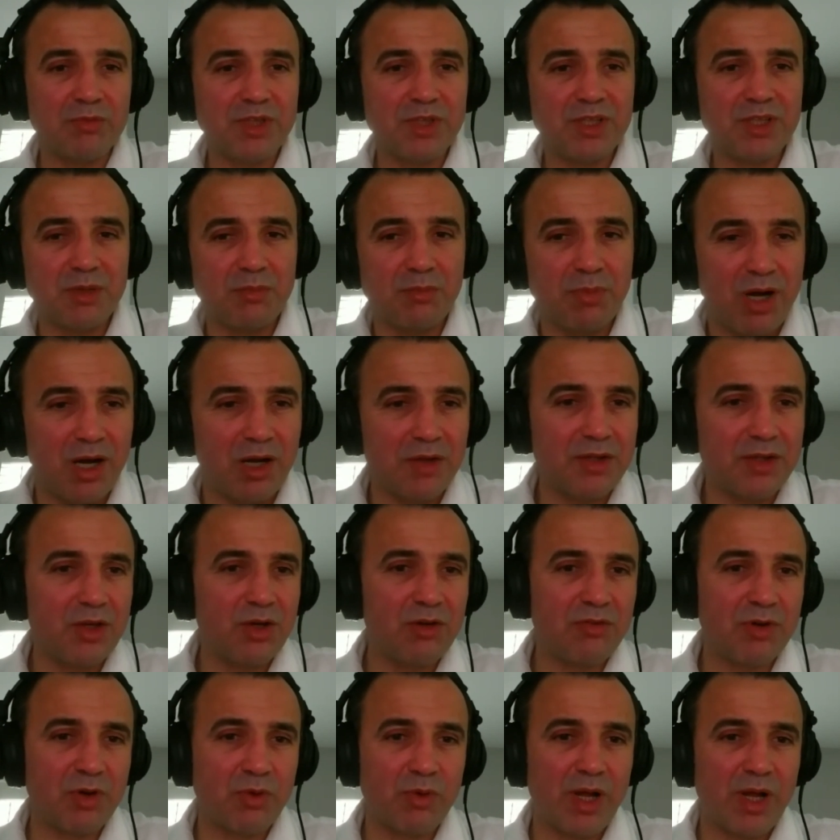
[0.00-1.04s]
in the body,
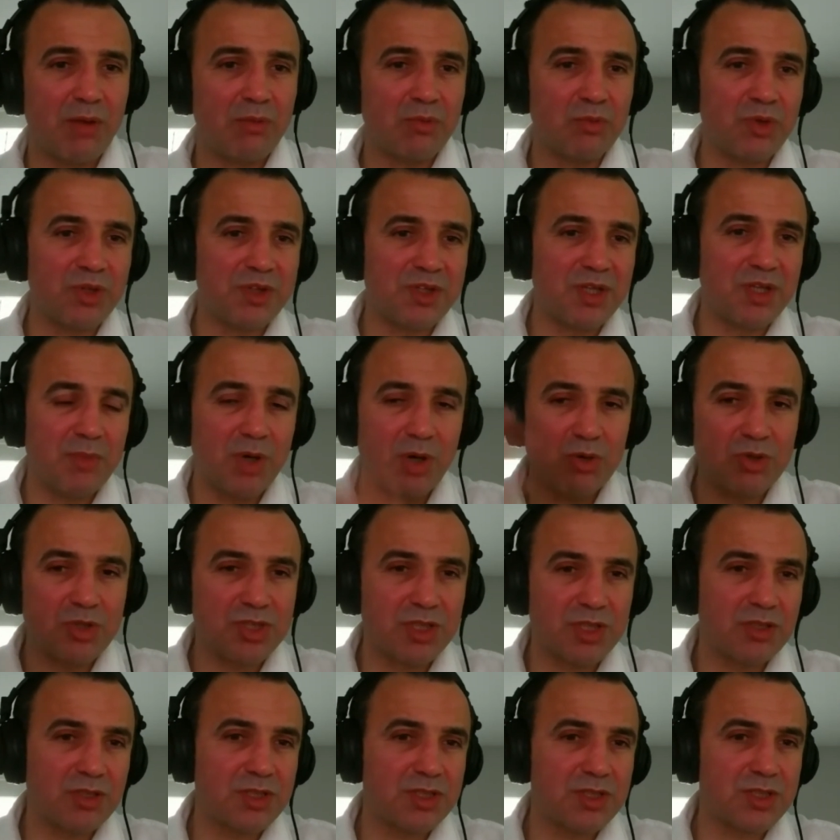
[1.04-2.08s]
overwhelmed with
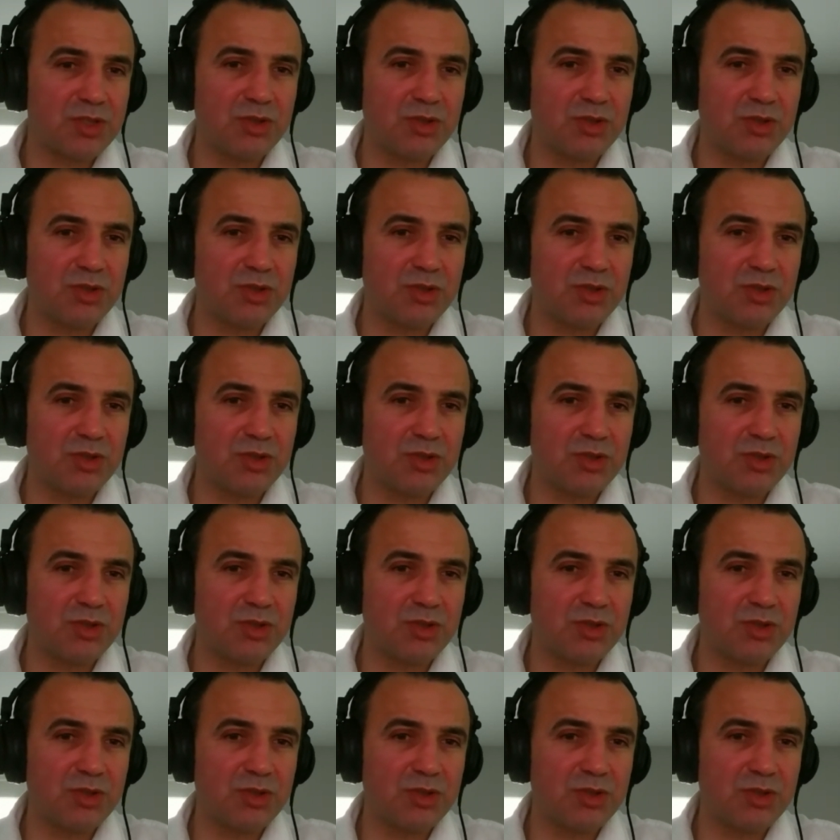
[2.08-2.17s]
emotions.